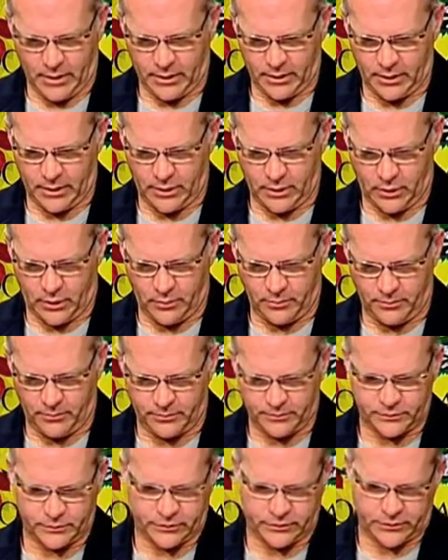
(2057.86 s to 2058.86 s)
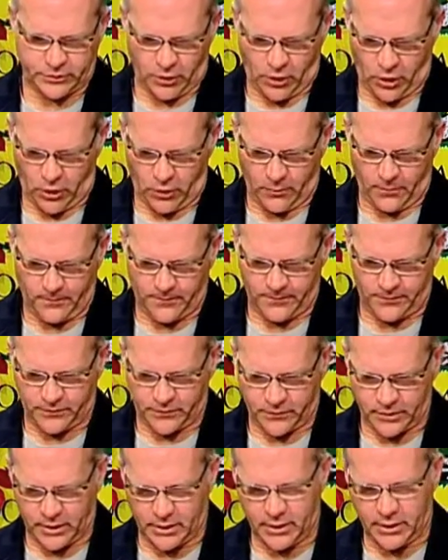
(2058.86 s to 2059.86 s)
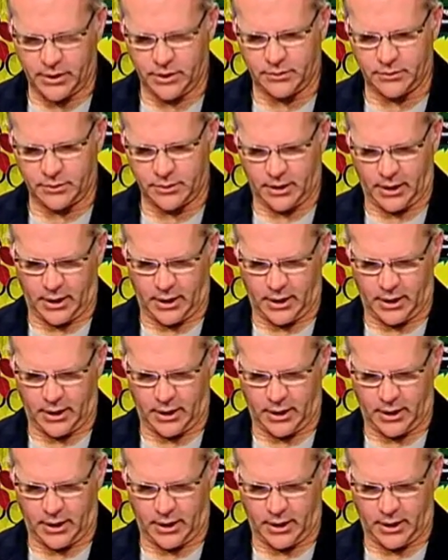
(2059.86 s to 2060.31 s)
You know, so he,